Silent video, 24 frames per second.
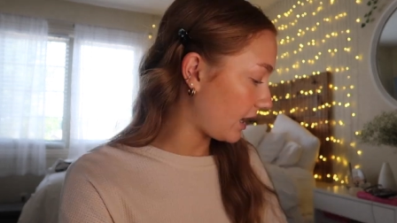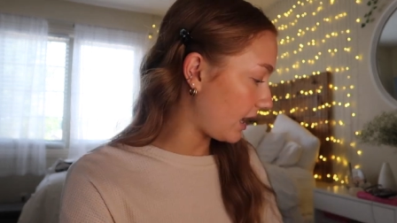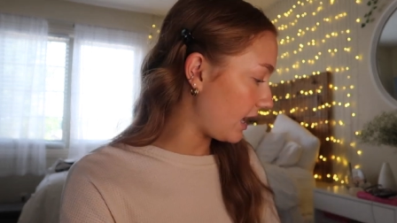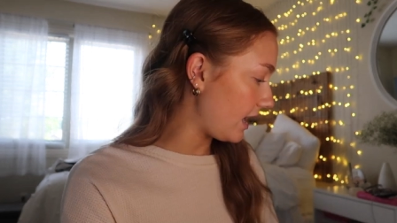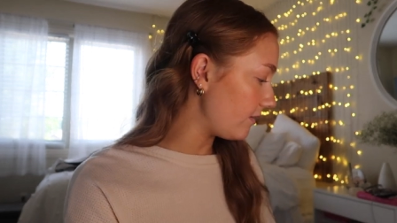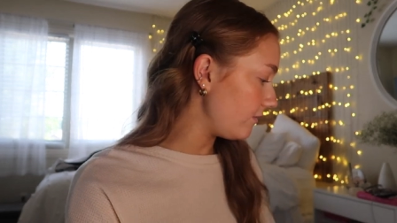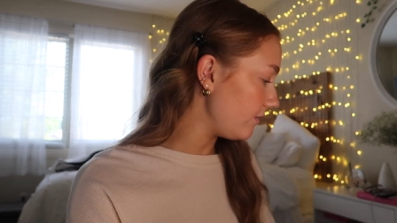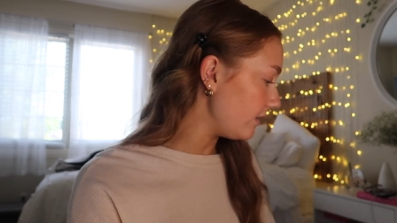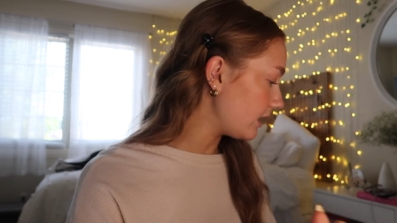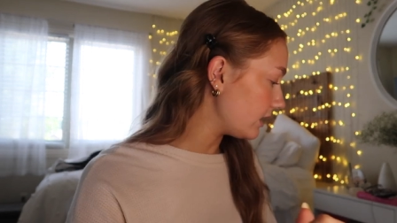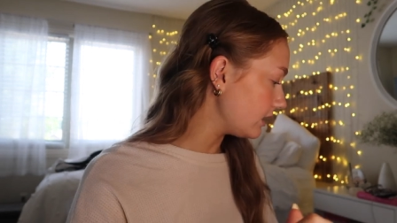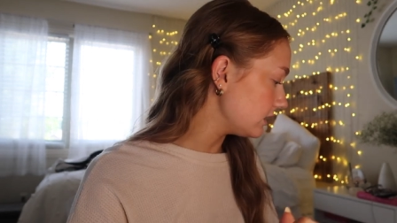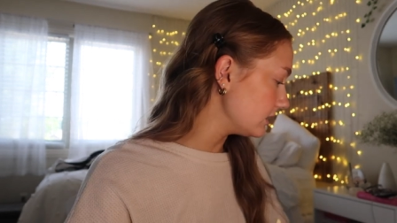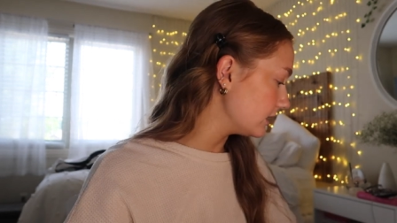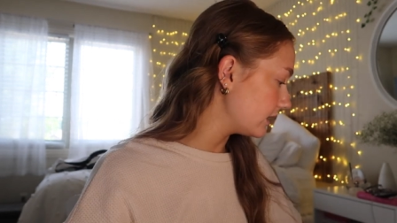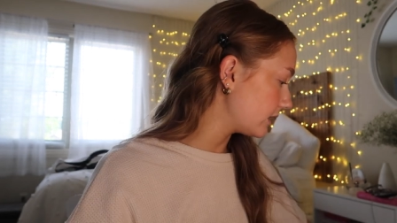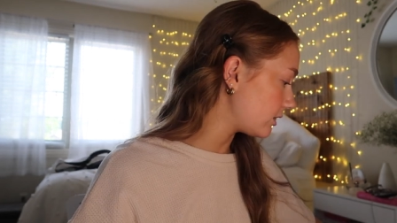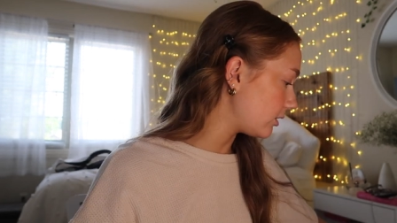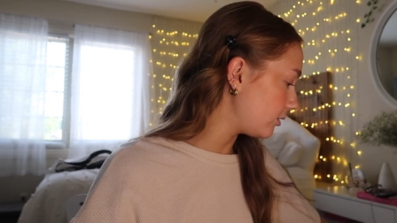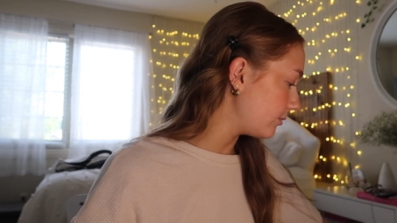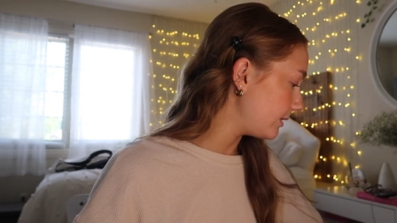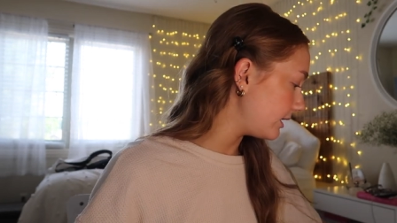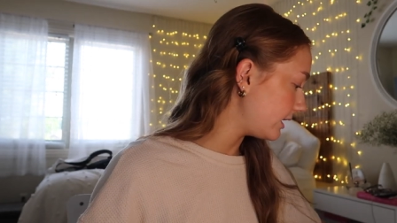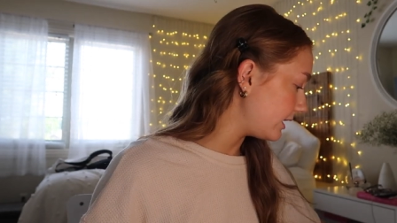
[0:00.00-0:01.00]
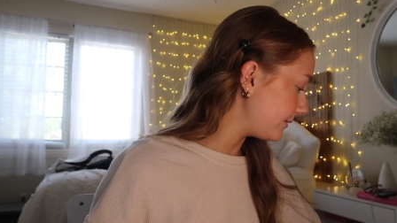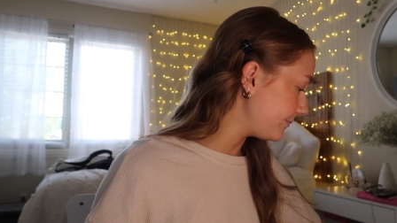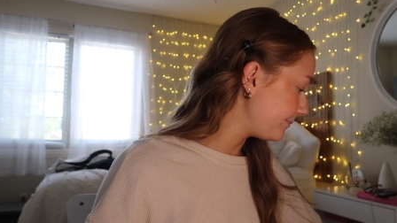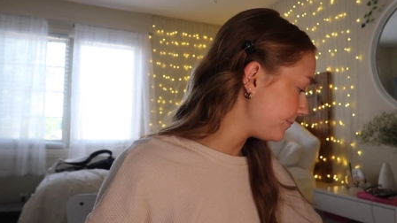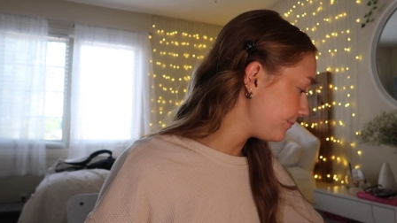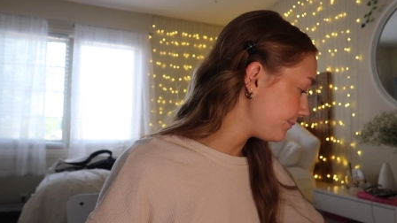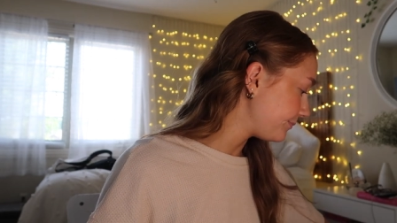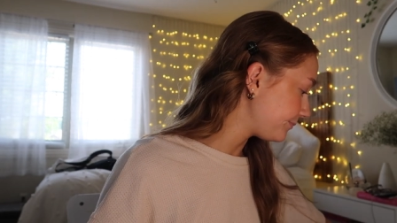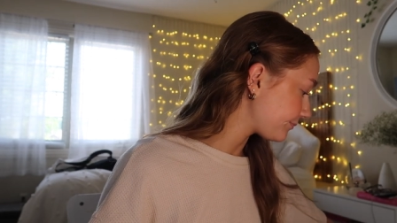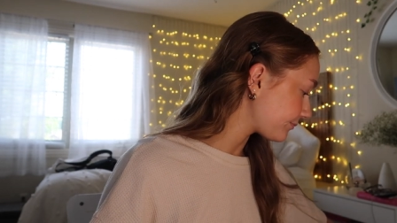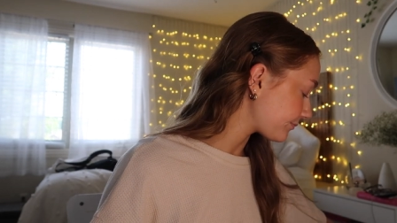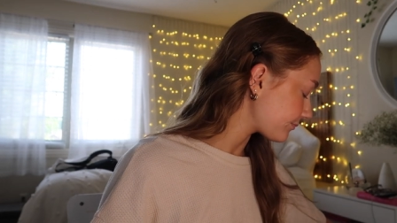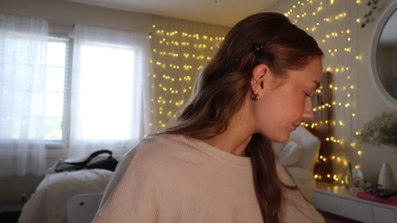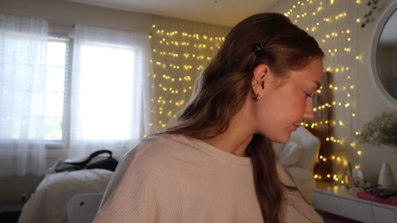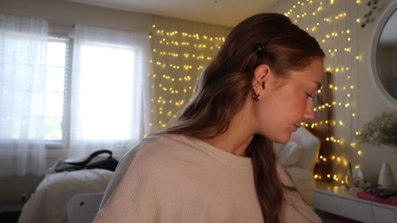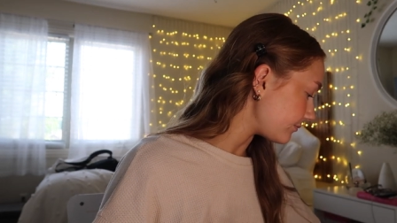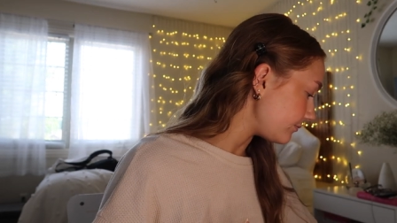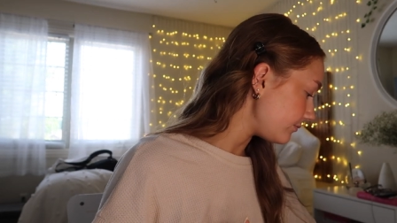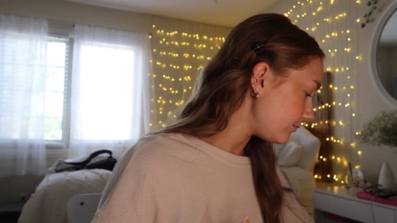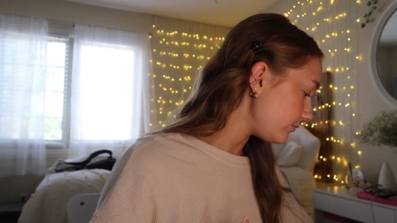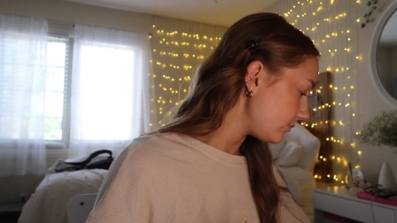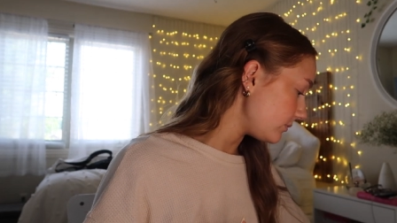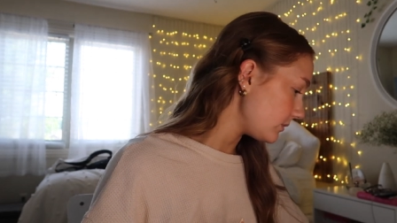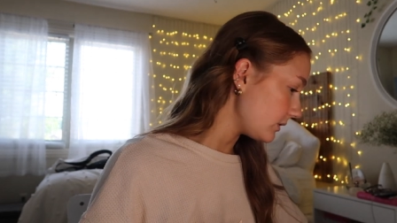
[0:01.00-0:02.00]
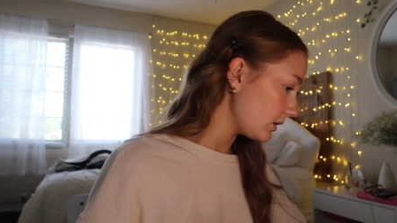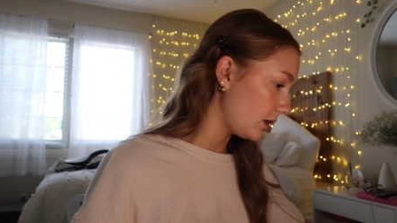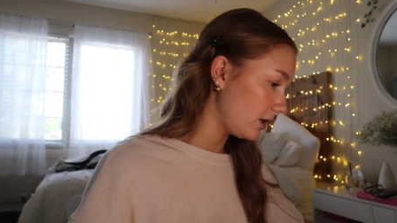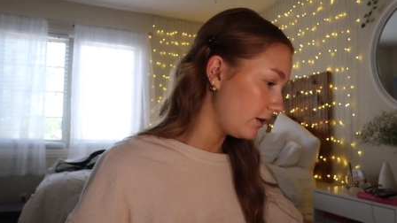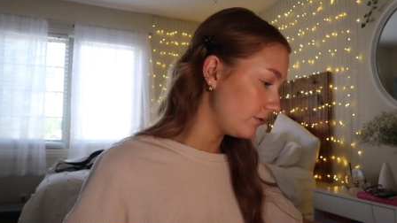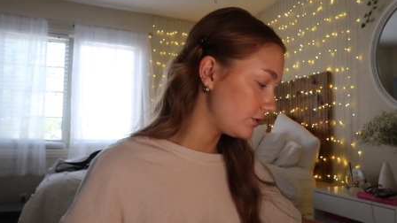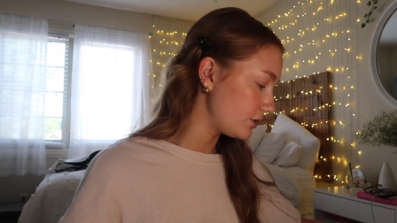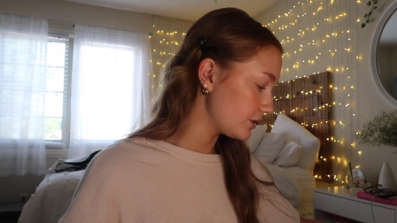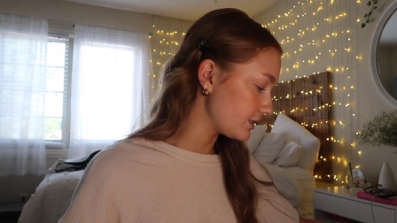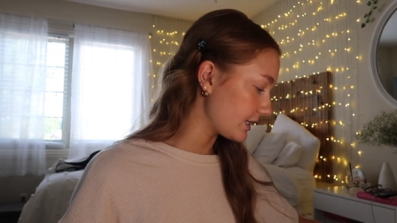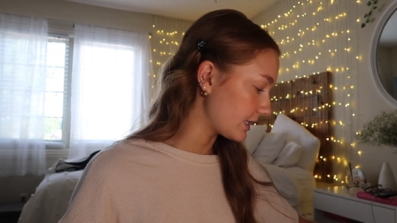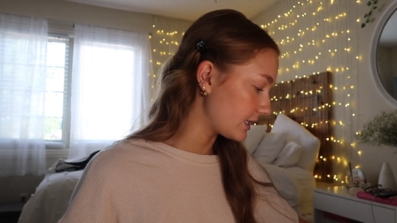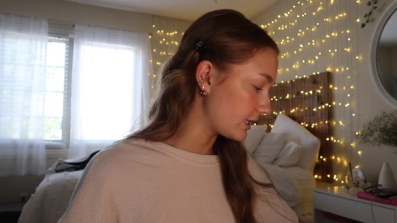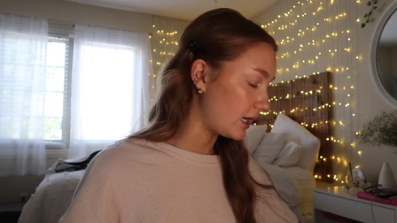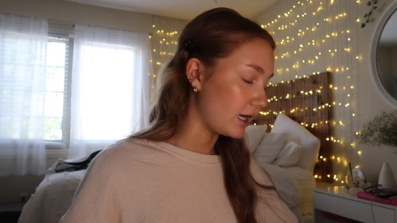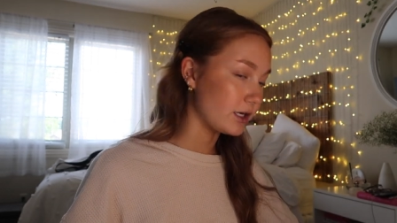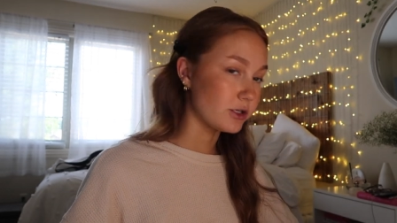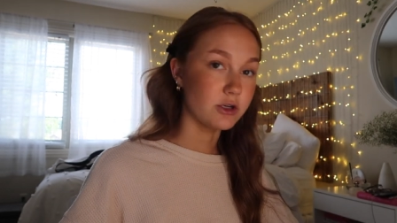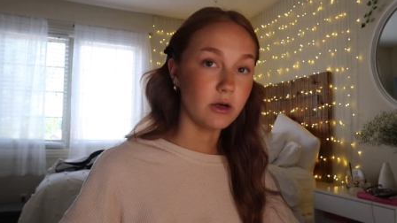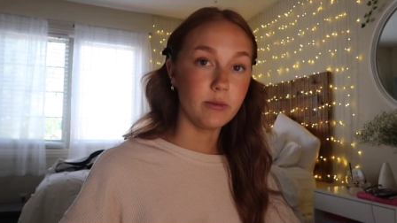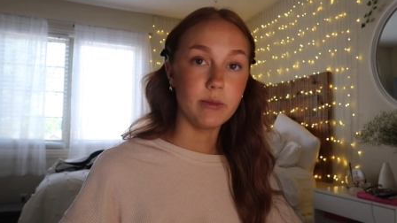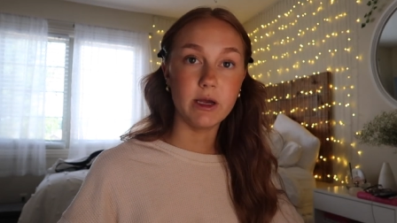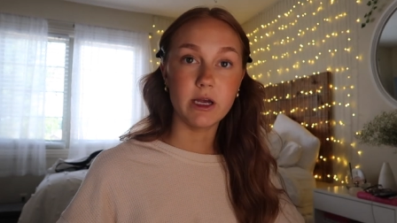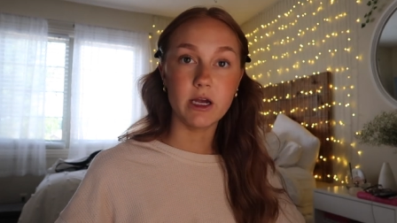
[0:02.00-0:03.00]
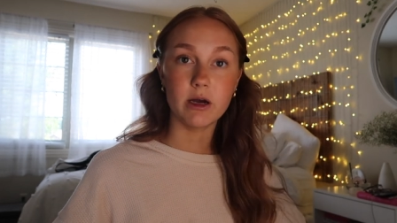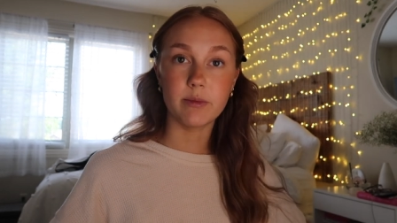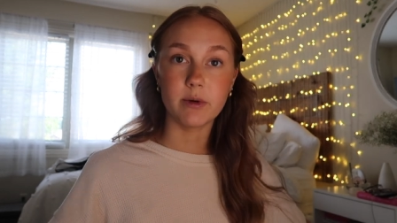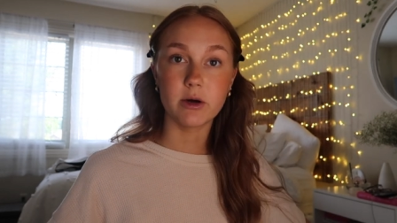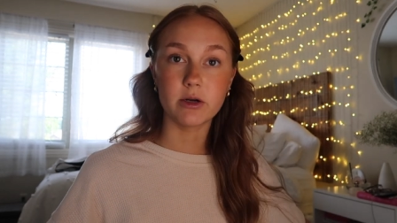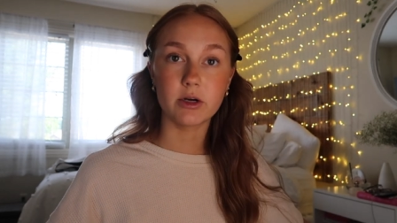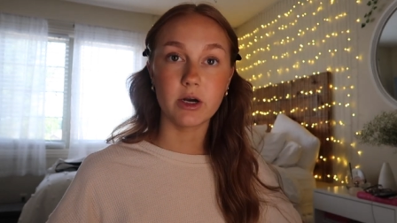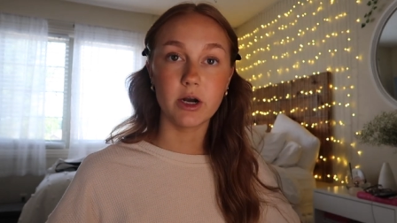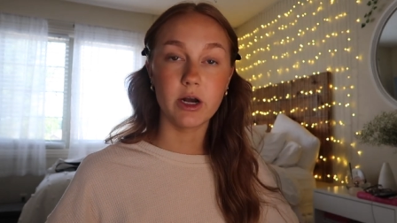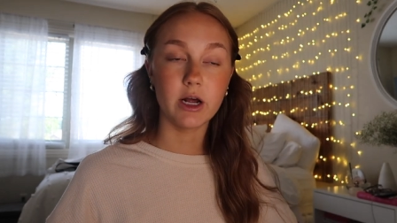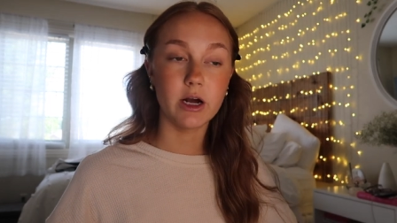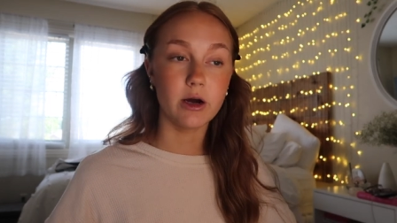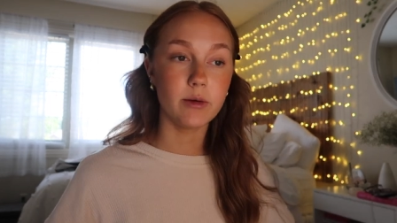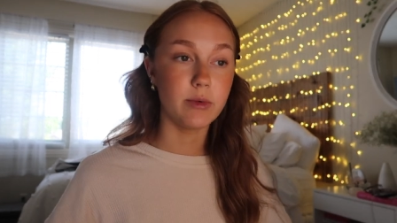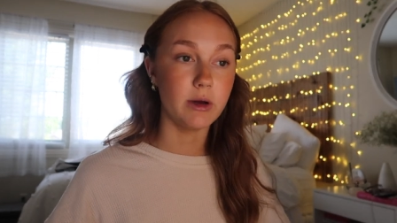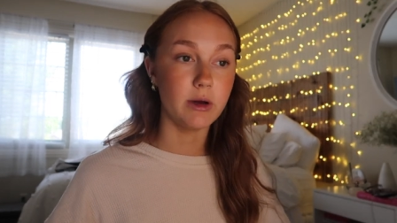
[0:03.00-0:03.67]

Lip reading: I have like a little bit of just like natural makeup on right now,